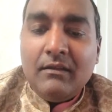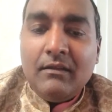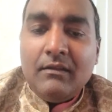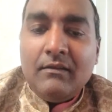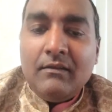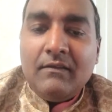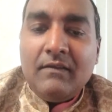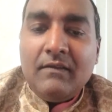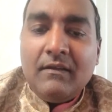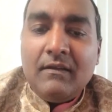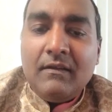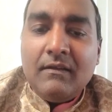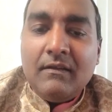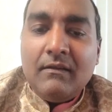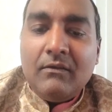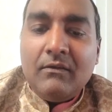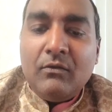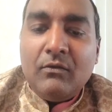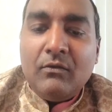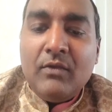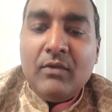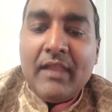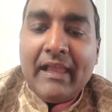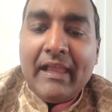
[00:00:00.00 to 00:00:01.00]
to
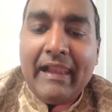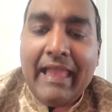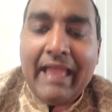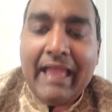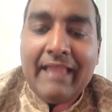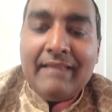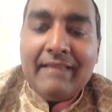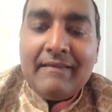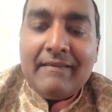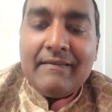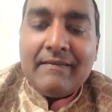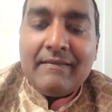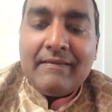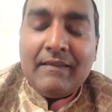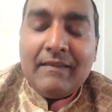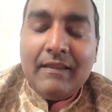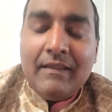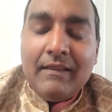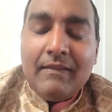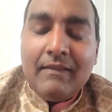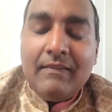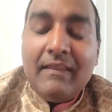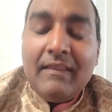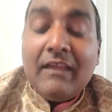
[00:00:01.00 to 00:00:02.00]
realize
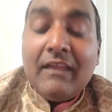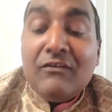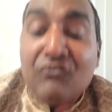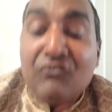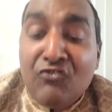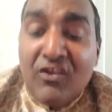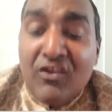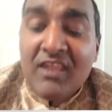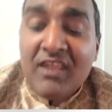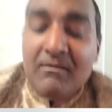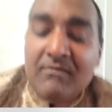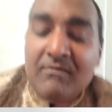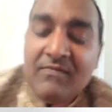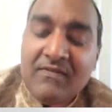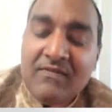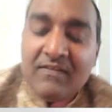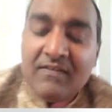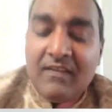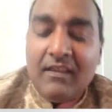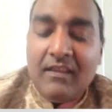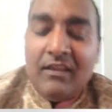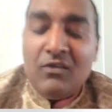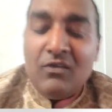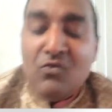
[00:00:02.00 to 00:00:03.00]
their dreams
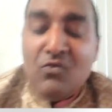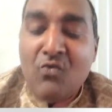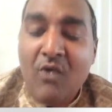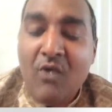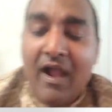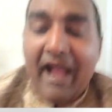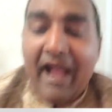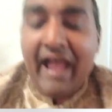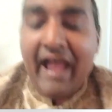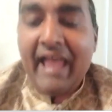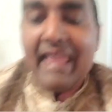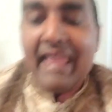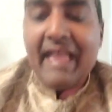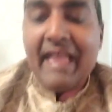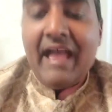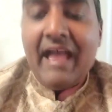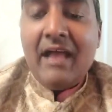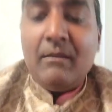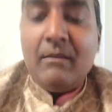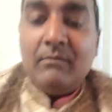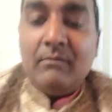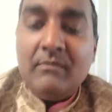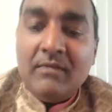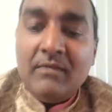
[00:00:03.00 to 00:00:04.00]
in who I
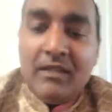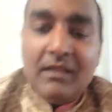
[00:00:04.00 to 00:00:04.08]
am,